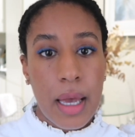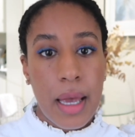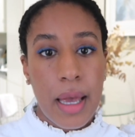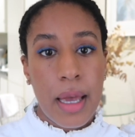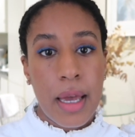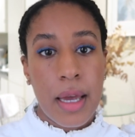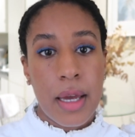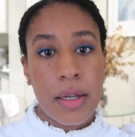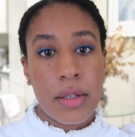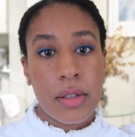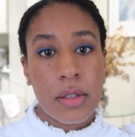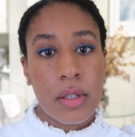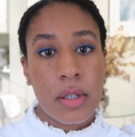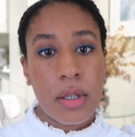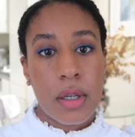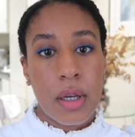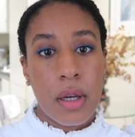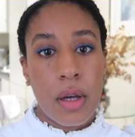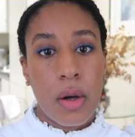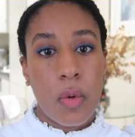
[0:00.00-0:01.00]
and
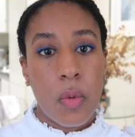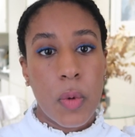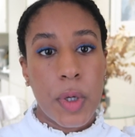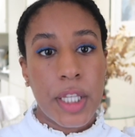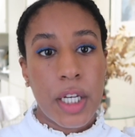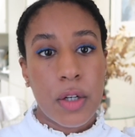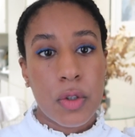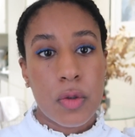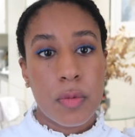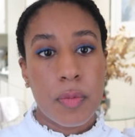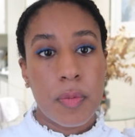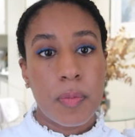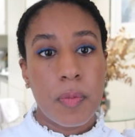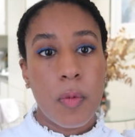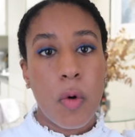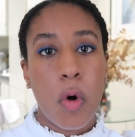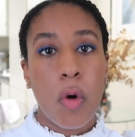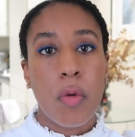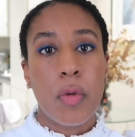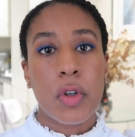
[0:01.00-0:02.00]
without
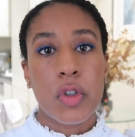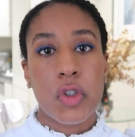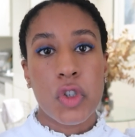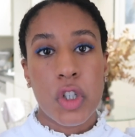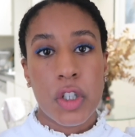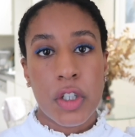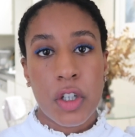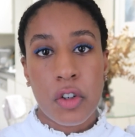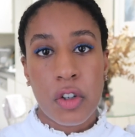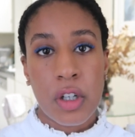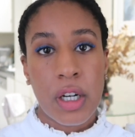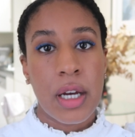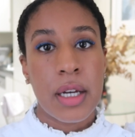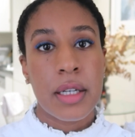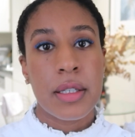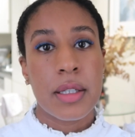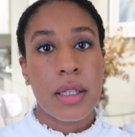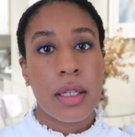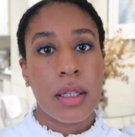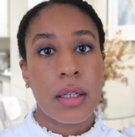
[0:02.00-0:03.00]

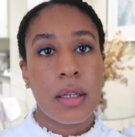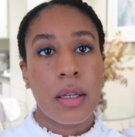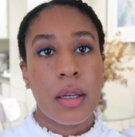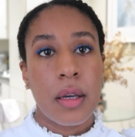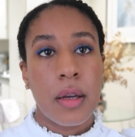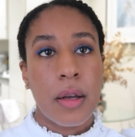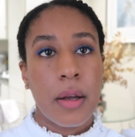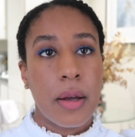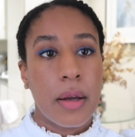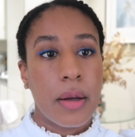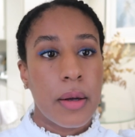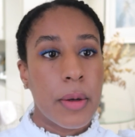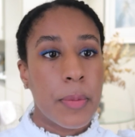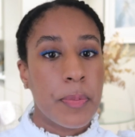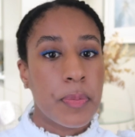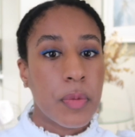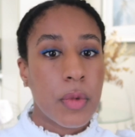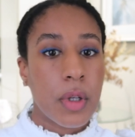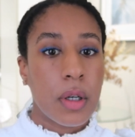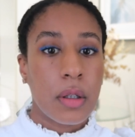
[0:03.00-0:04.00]
overgeneralizing,
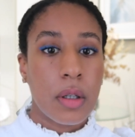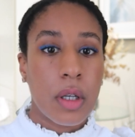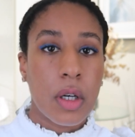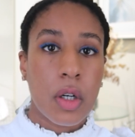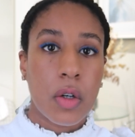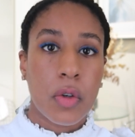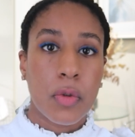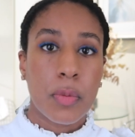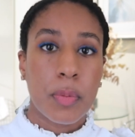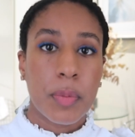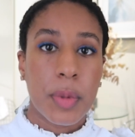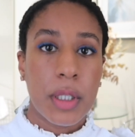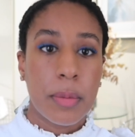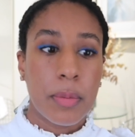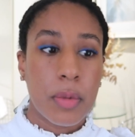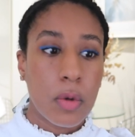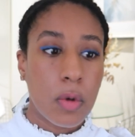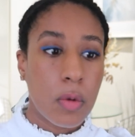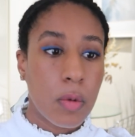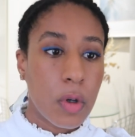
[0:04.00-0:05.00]
um, a lot of
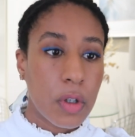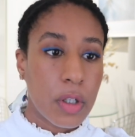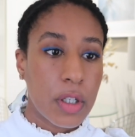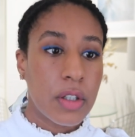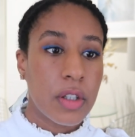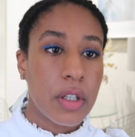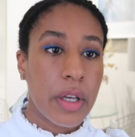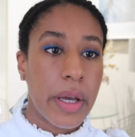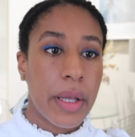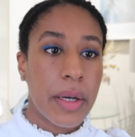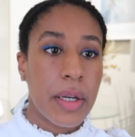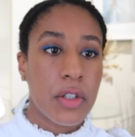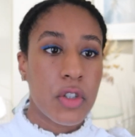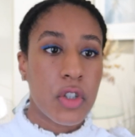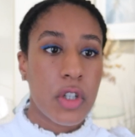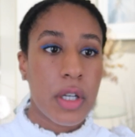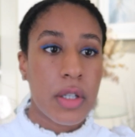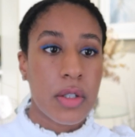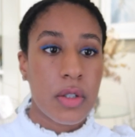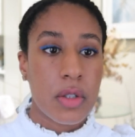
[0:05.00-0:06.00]
people who work in the
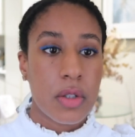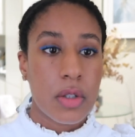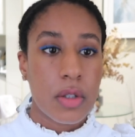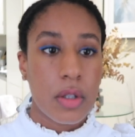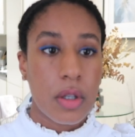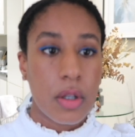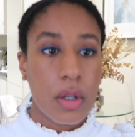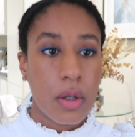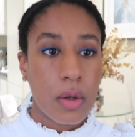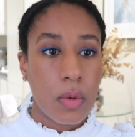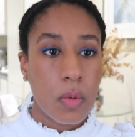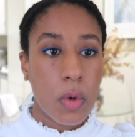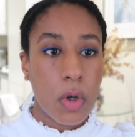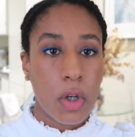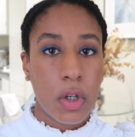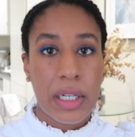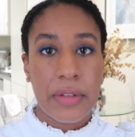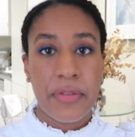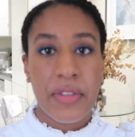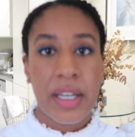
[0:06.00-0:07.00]
NHS
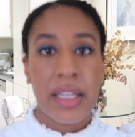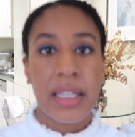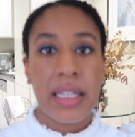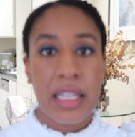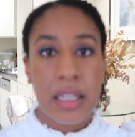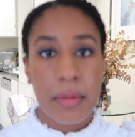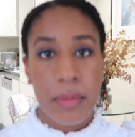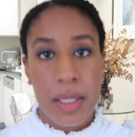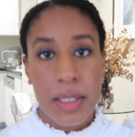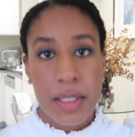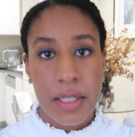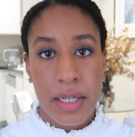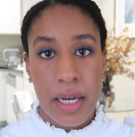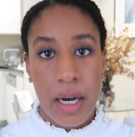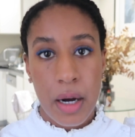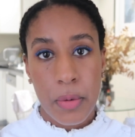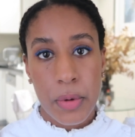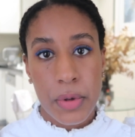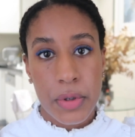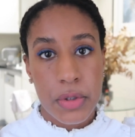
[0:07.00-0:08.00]
work very limited
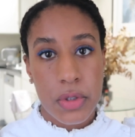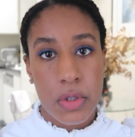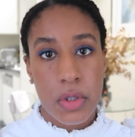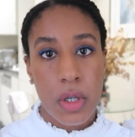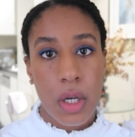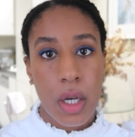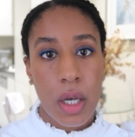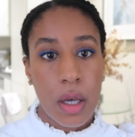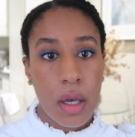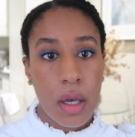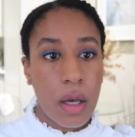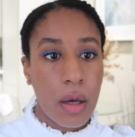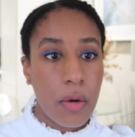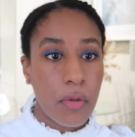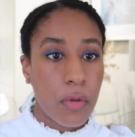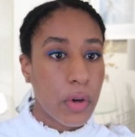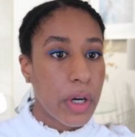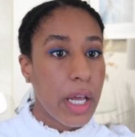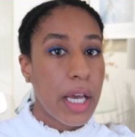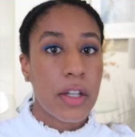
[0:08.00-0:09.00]
hours
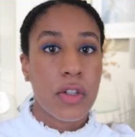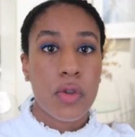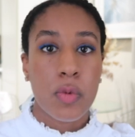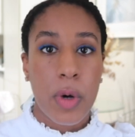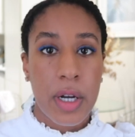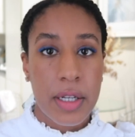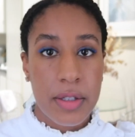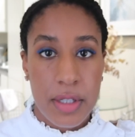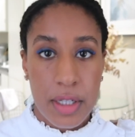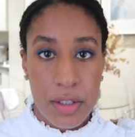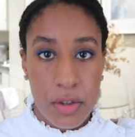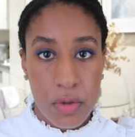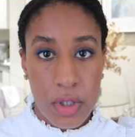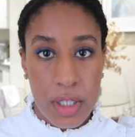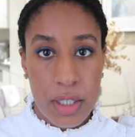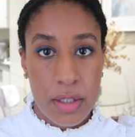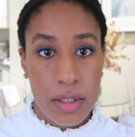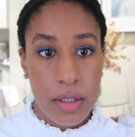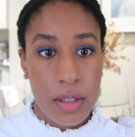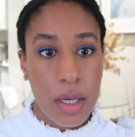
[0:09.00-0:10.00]
for XYZ
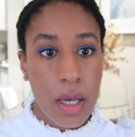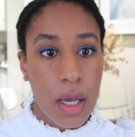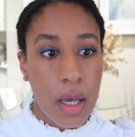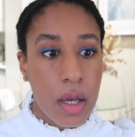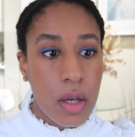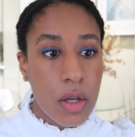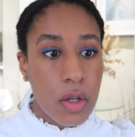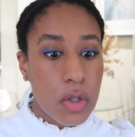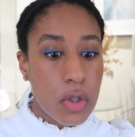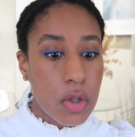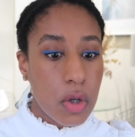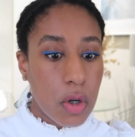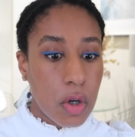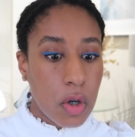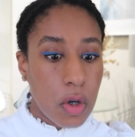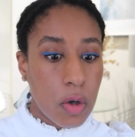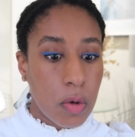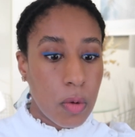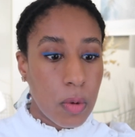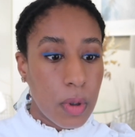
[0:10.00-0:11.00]
reason.
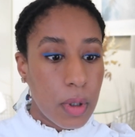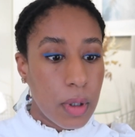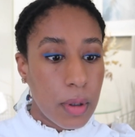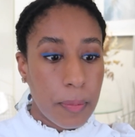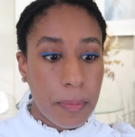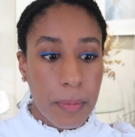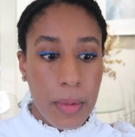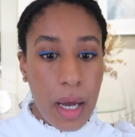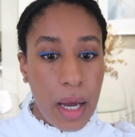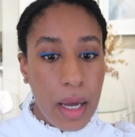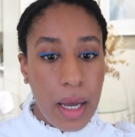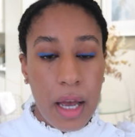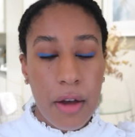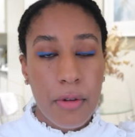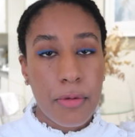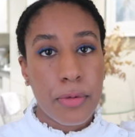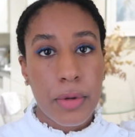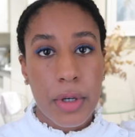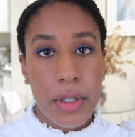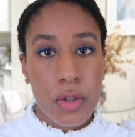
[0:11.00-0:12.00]
So I
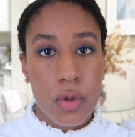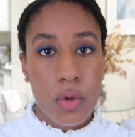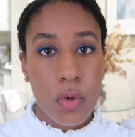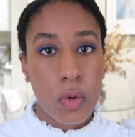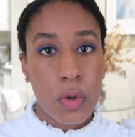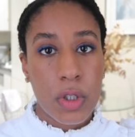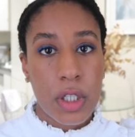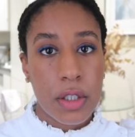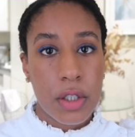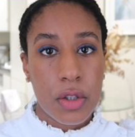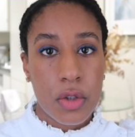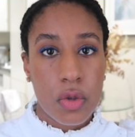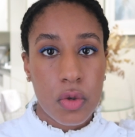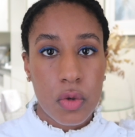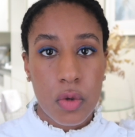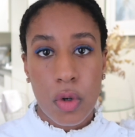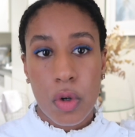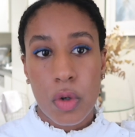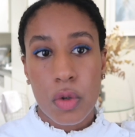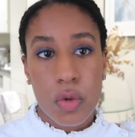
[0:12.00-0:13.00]
have friends who needed
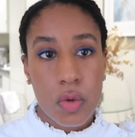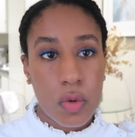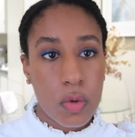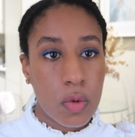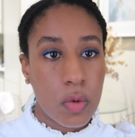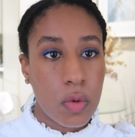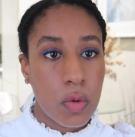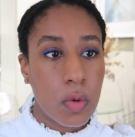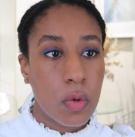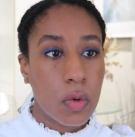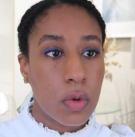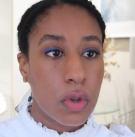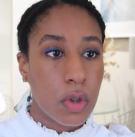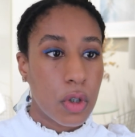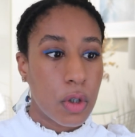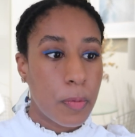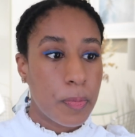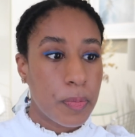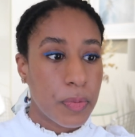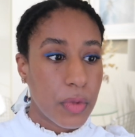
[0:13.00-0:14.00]
to go to
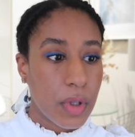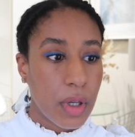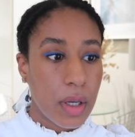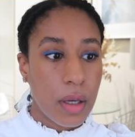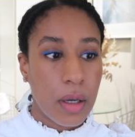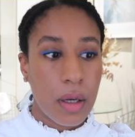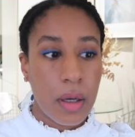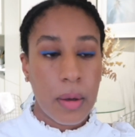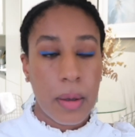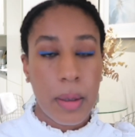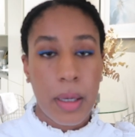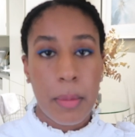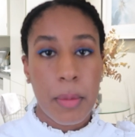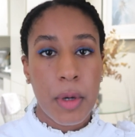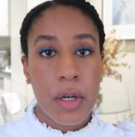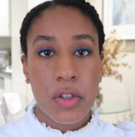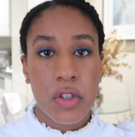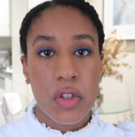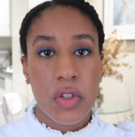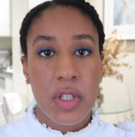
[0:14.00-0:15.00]
the um, uh,
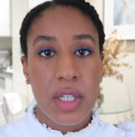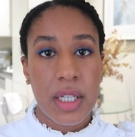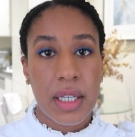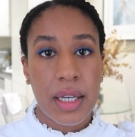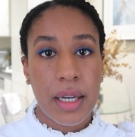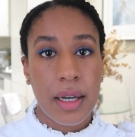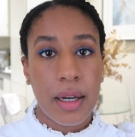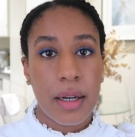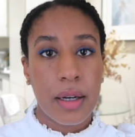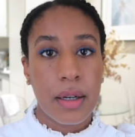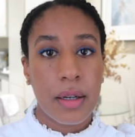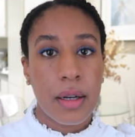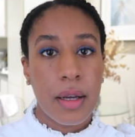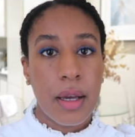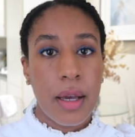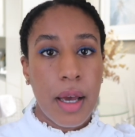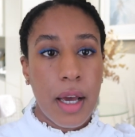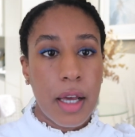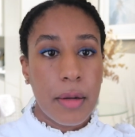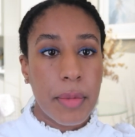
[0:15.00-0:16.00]
emergency care,
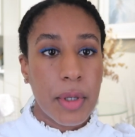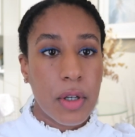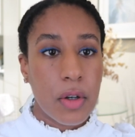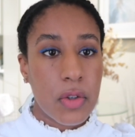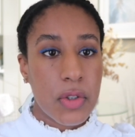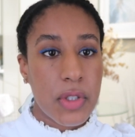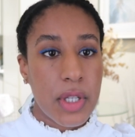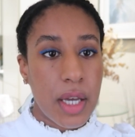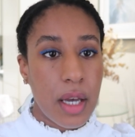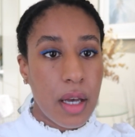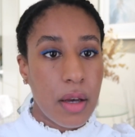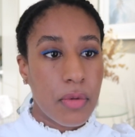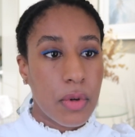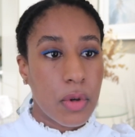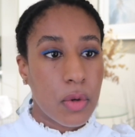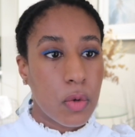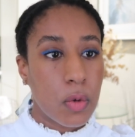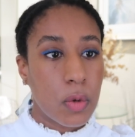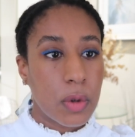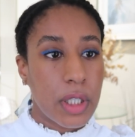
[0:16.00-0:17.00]
and because they have a
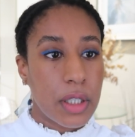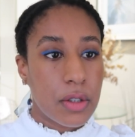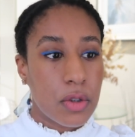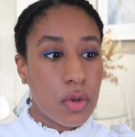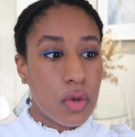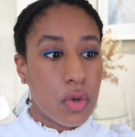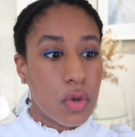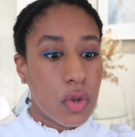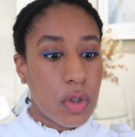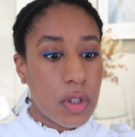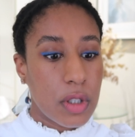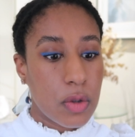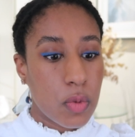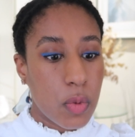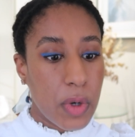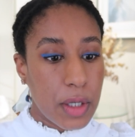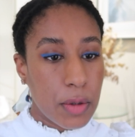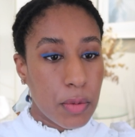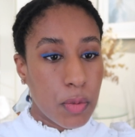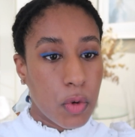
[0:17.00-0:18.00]
rule that you shouldn't
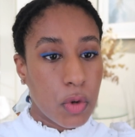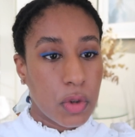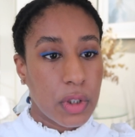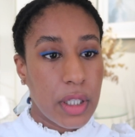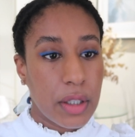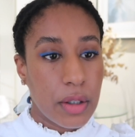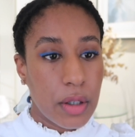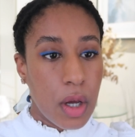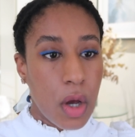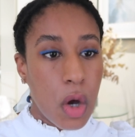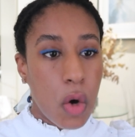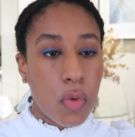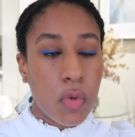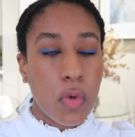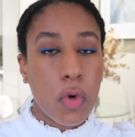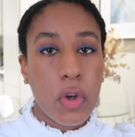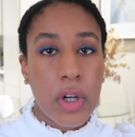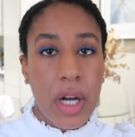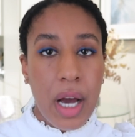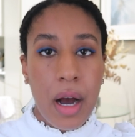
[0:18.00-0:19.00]
wait more than
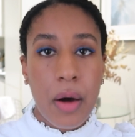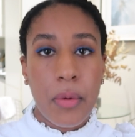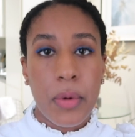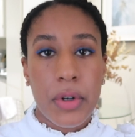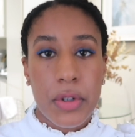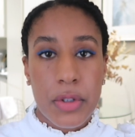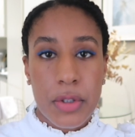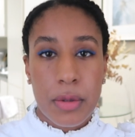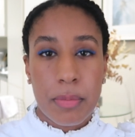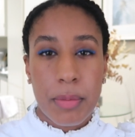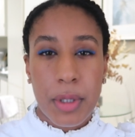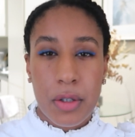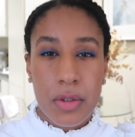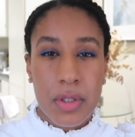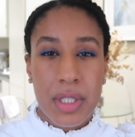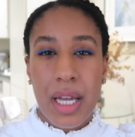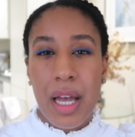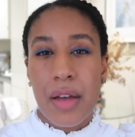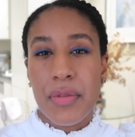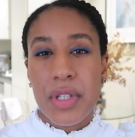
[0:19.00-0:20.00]
four hours
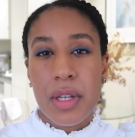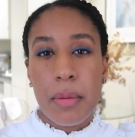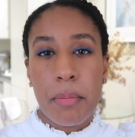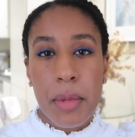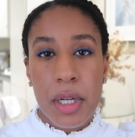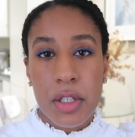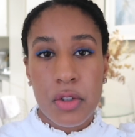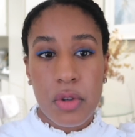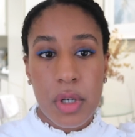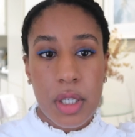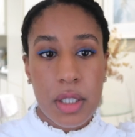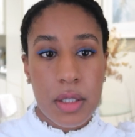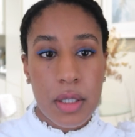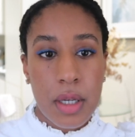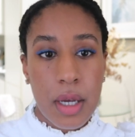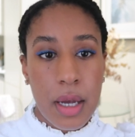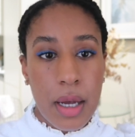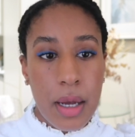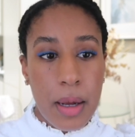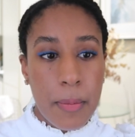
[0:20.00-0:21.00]
because they have some metrics,
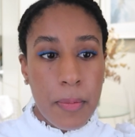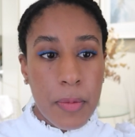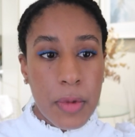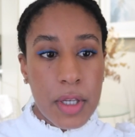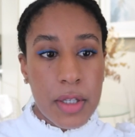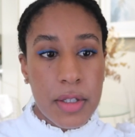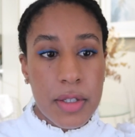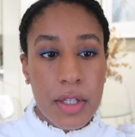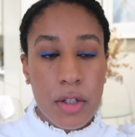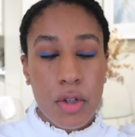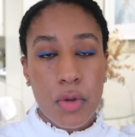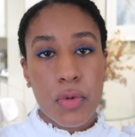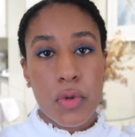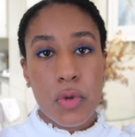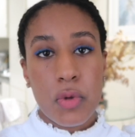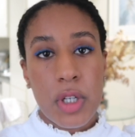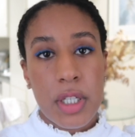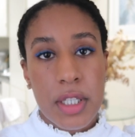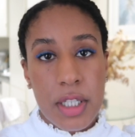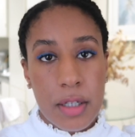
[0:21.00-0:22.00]
instead of
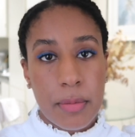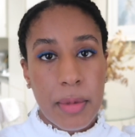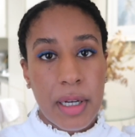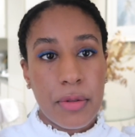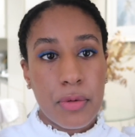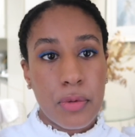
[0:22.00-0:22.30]
treating my